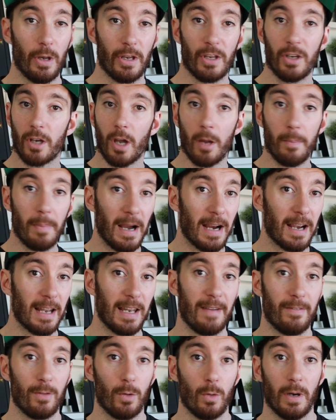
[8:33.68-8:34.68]
or you can go back a
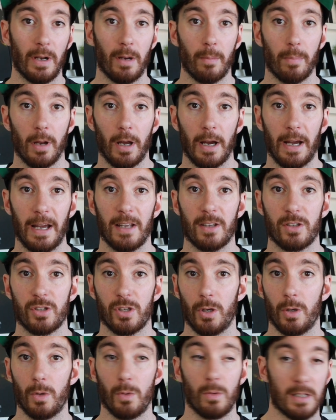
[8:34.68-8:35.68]
level and apply it
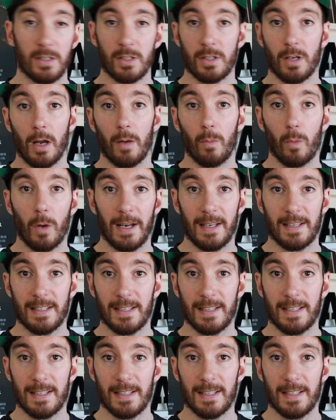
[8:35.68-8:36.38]
to a site-wide